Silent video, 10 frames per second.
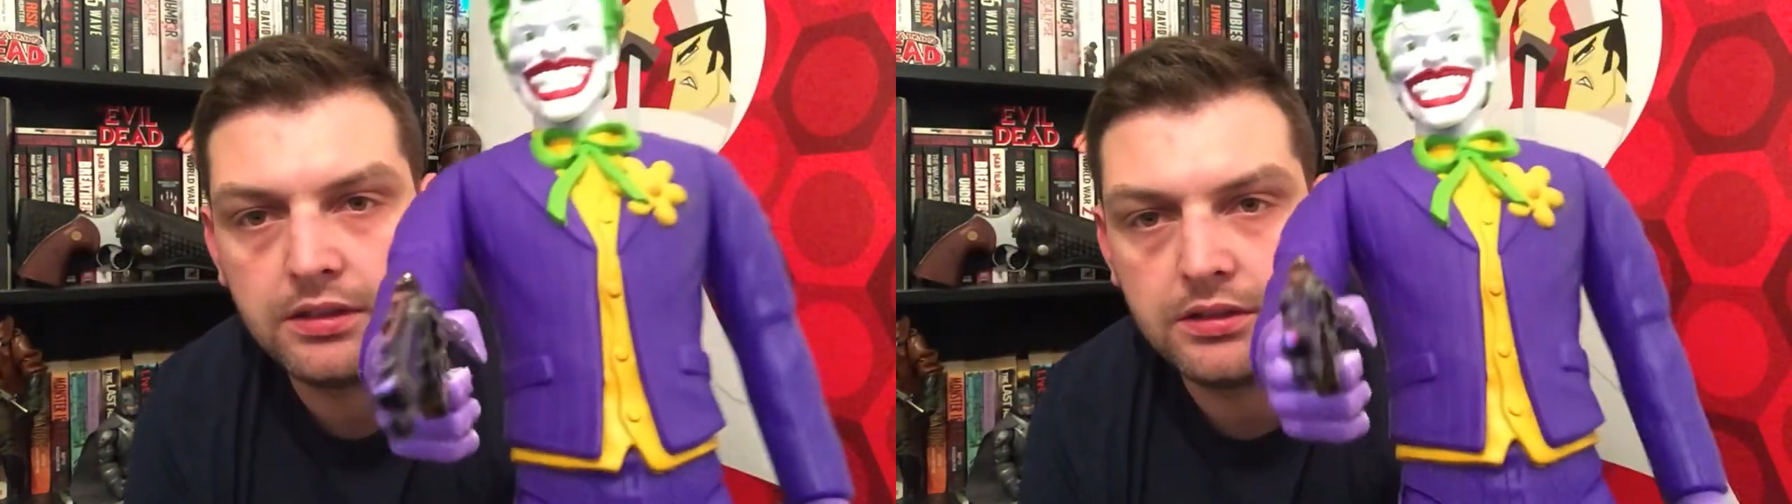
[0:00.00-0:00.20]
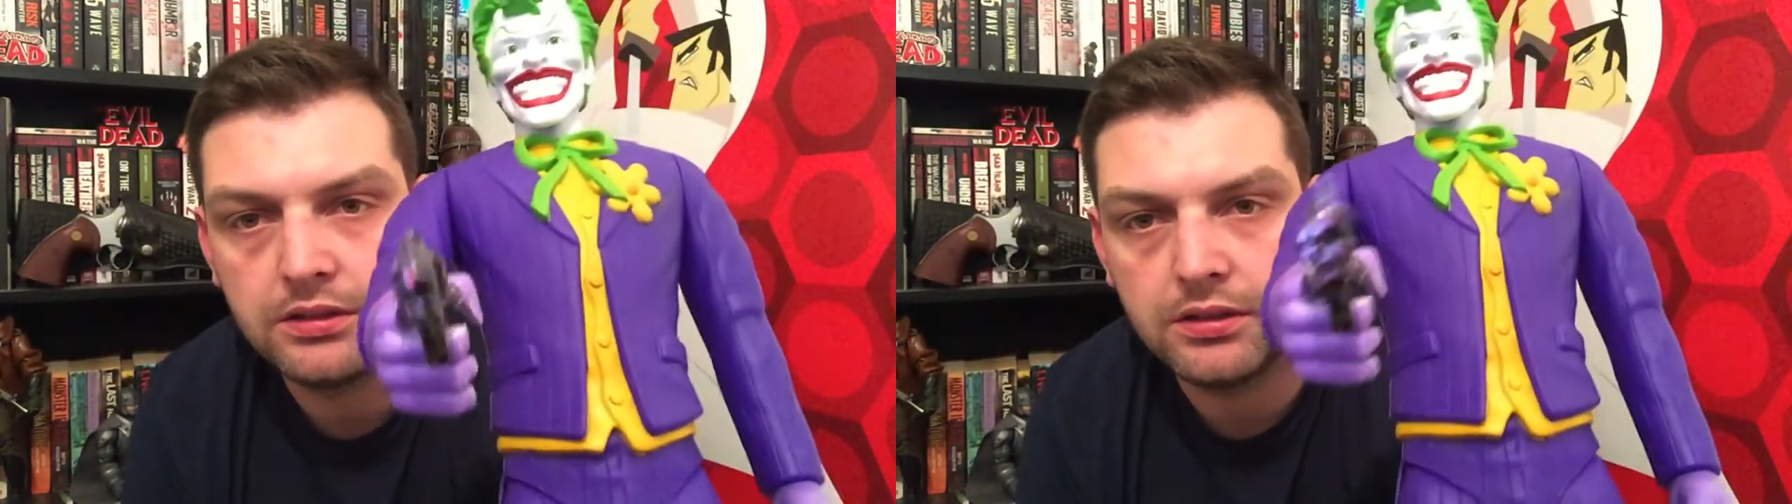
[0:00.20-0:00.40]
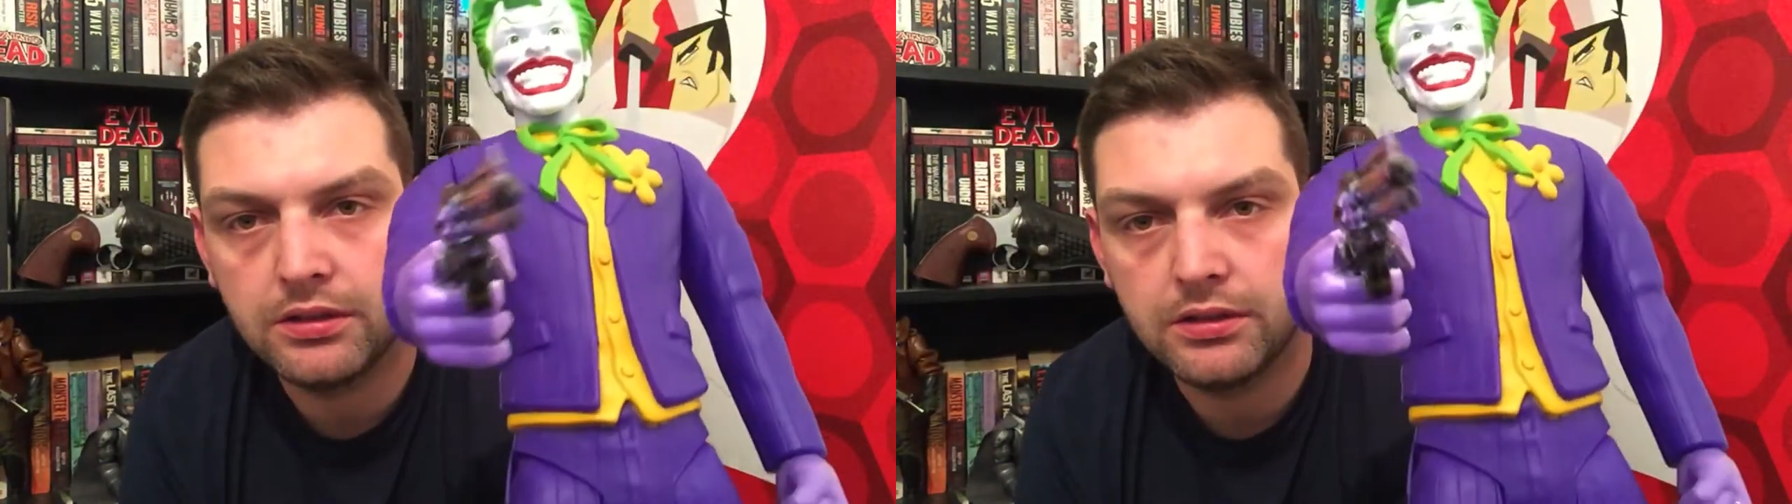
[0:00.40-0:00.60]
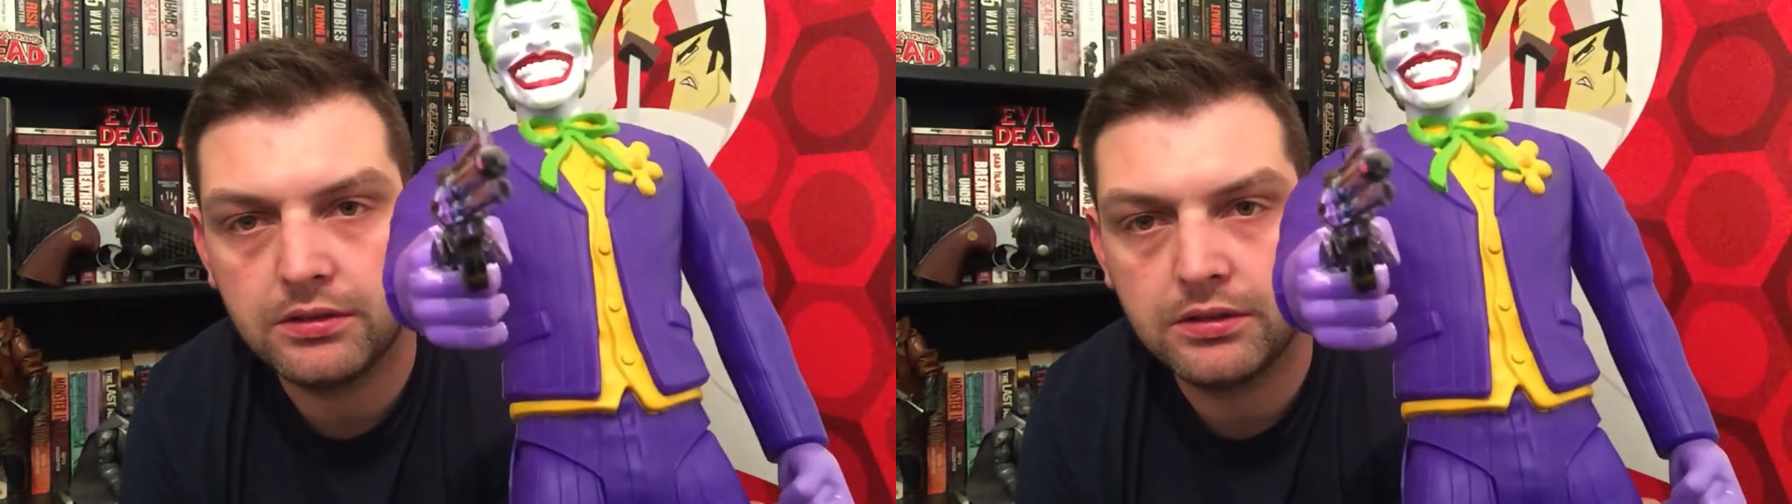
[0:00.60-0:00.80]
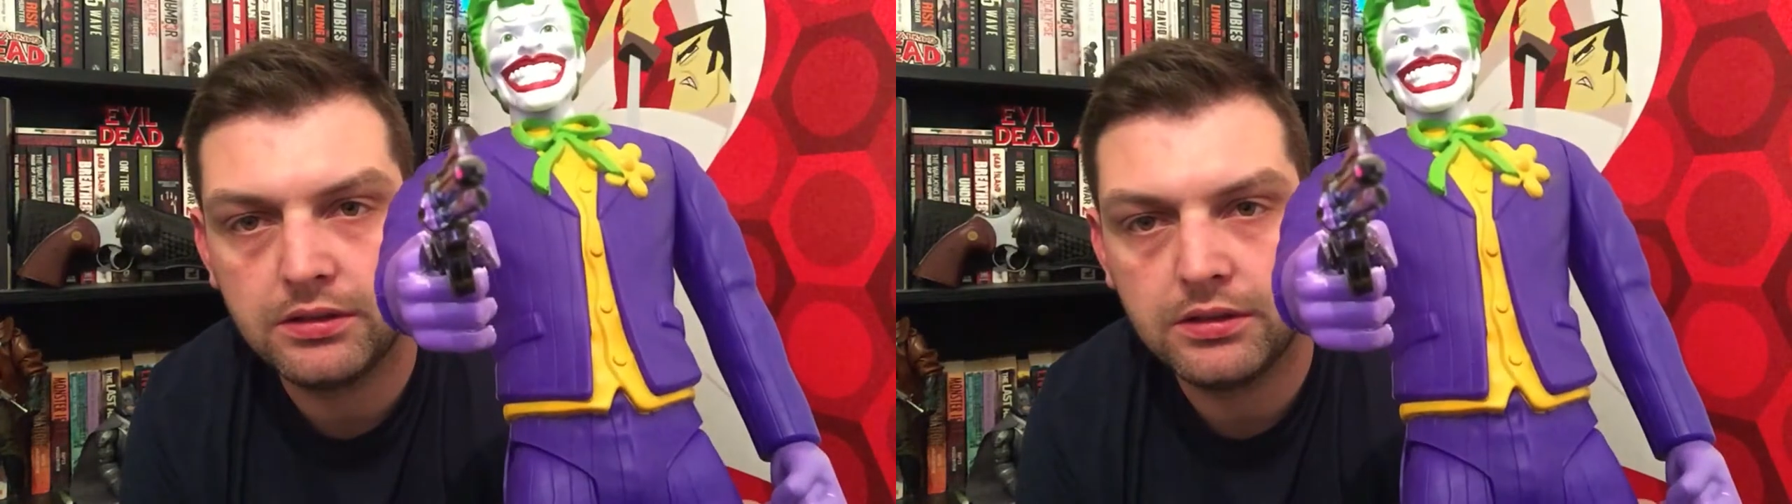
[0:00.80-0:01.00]
So
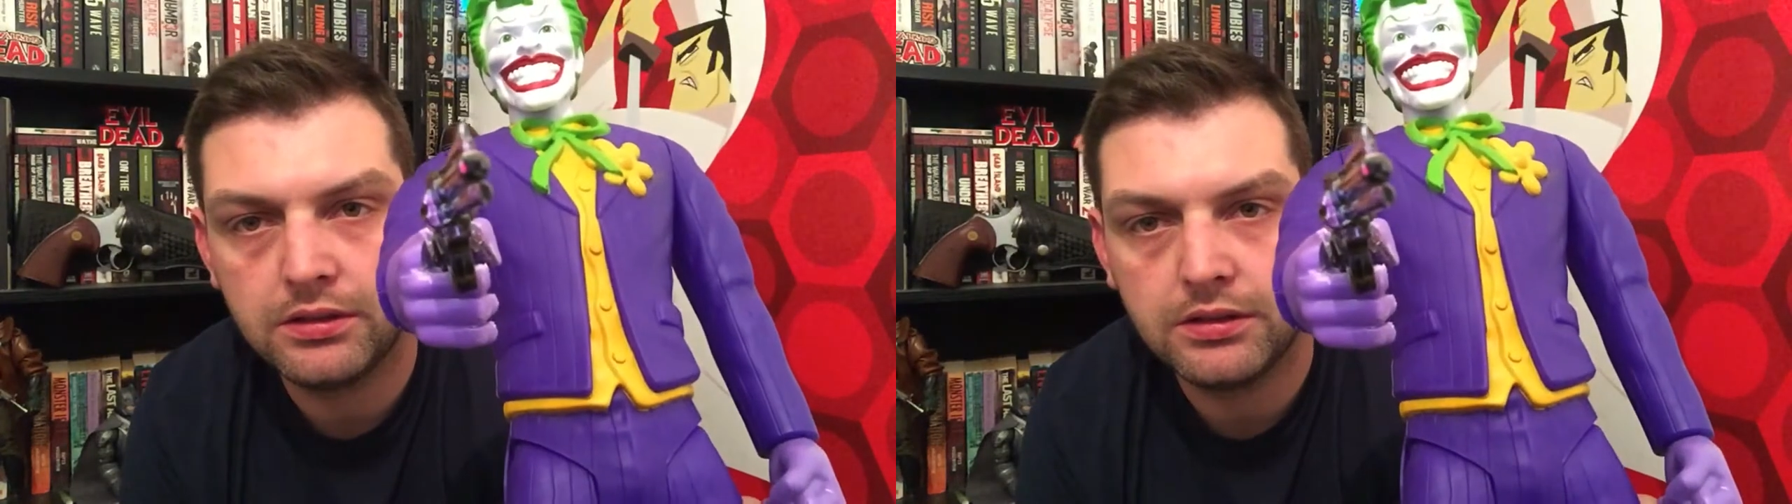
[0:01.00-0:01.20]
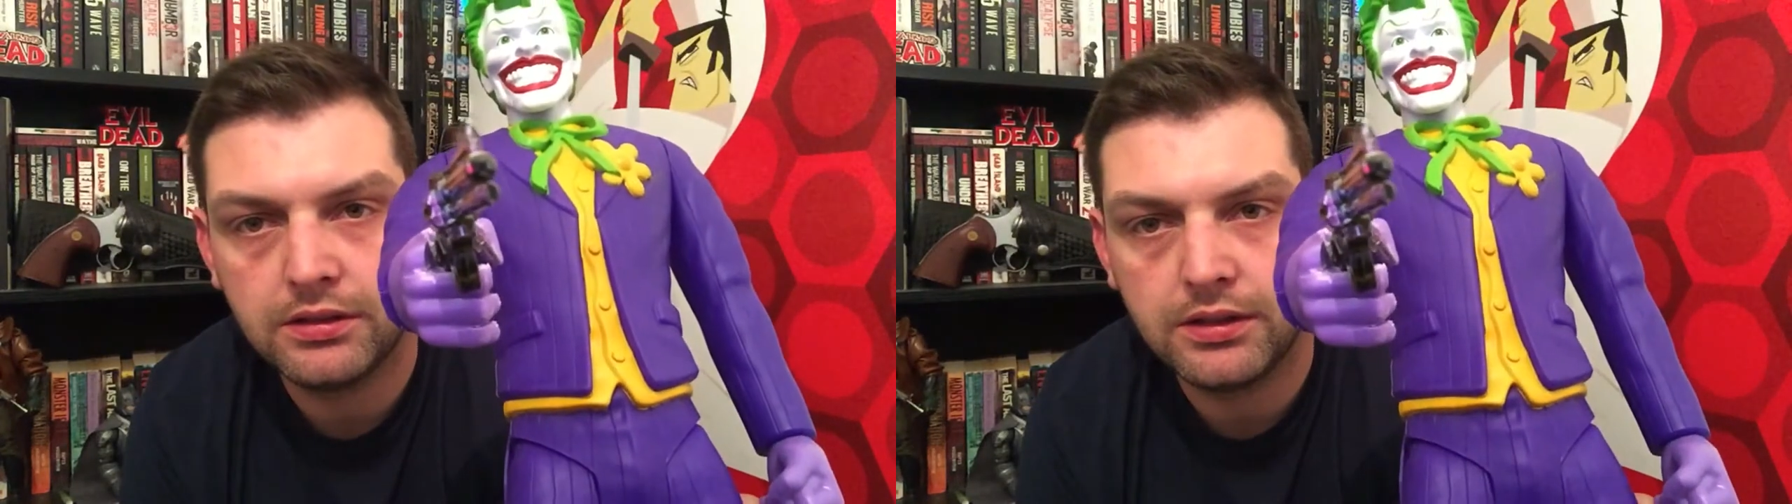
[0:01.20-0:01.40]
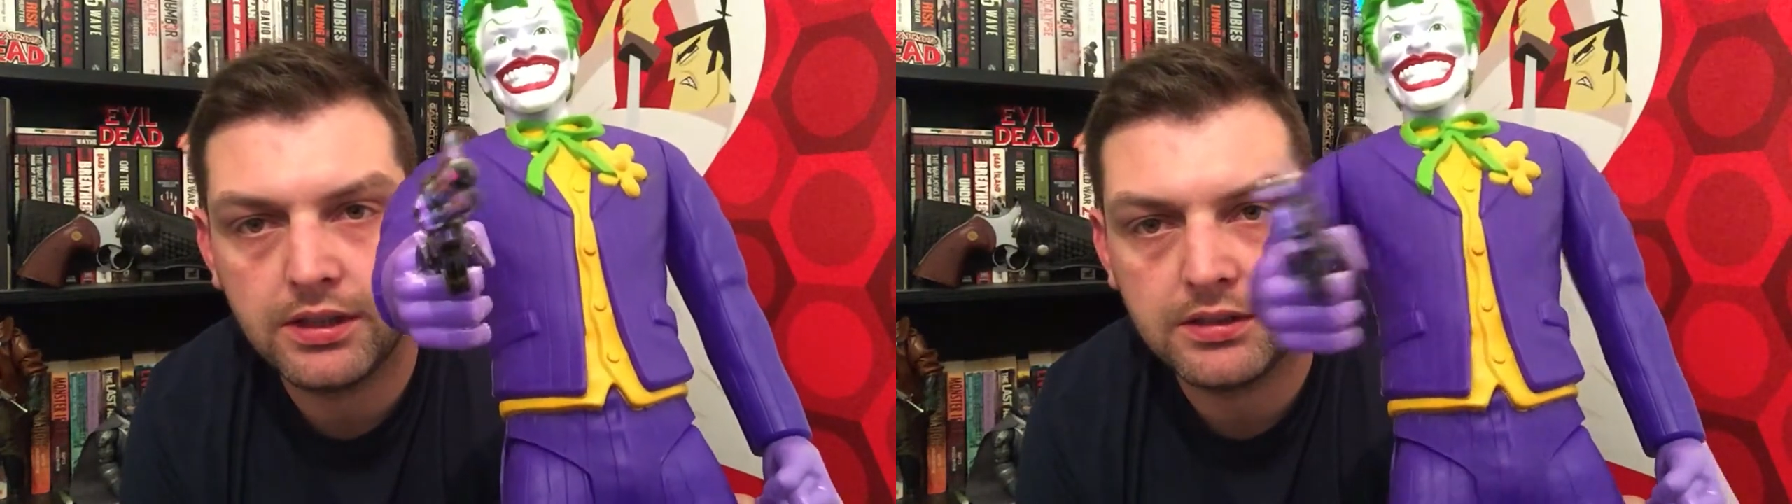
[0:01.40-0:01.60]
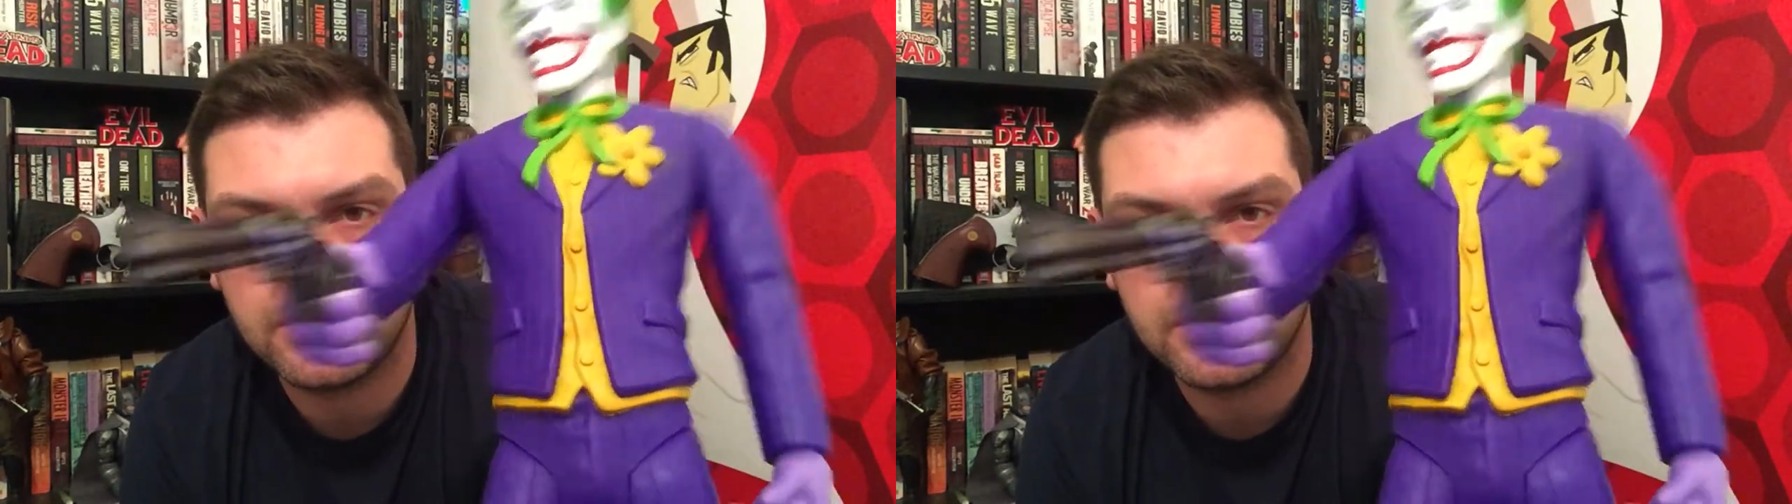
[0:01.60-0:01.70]
that's